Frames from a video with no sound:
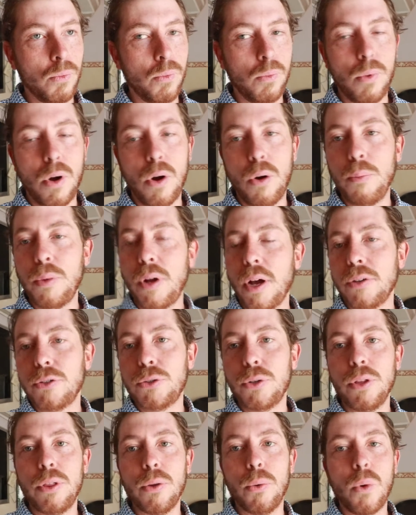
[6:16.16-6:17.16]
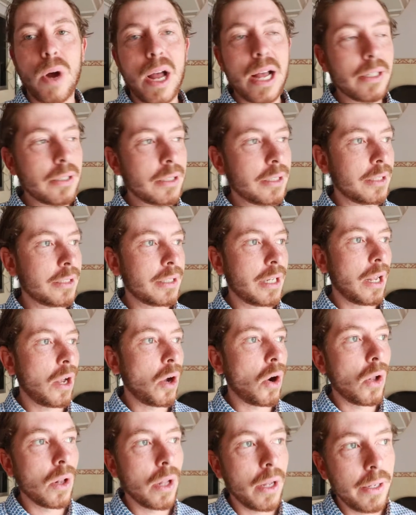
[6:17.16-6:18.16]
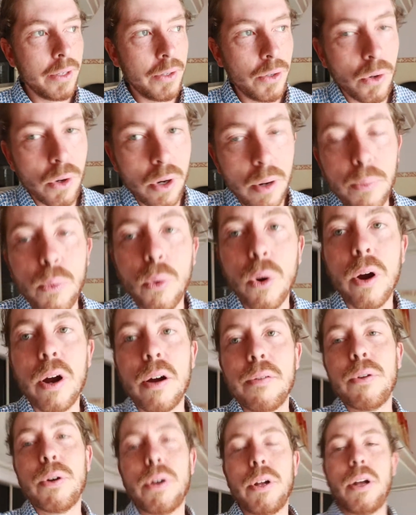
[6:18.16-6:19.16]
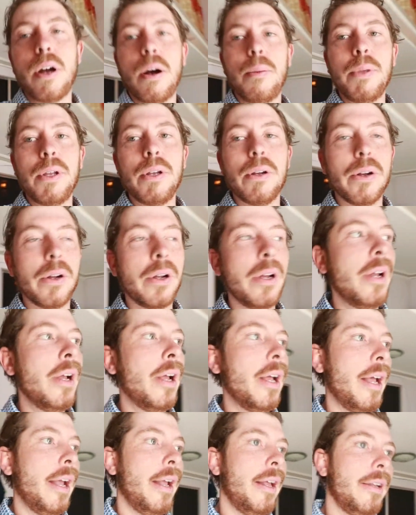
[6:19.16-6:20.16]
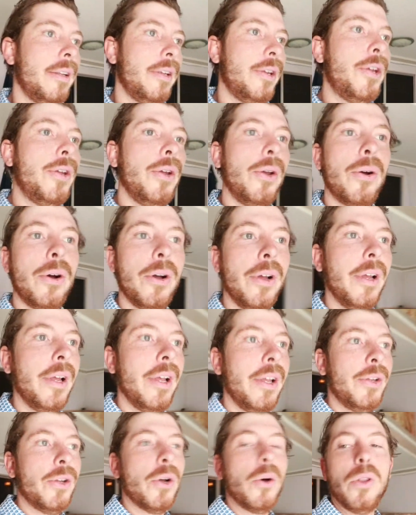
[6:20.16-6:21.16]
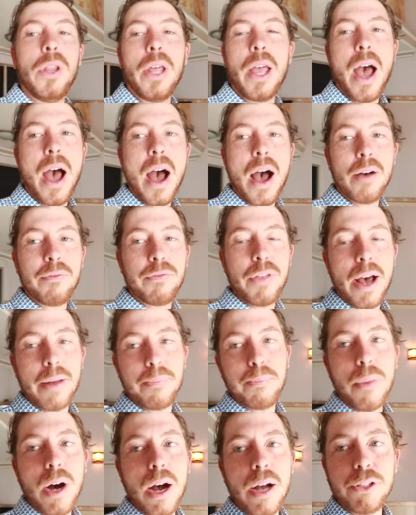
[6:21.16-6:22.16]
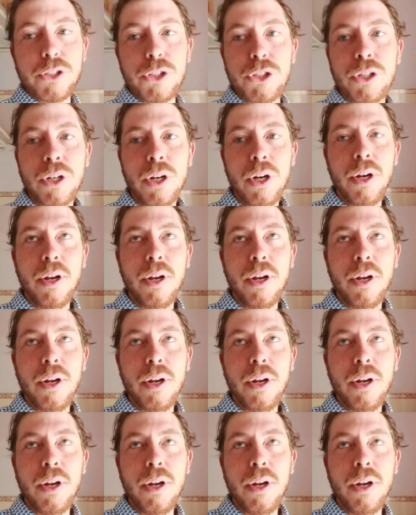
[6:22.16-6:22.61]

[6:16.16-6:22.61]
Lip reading: home country, the West as I call it, Europe, wherever, to come here, and you only have that much,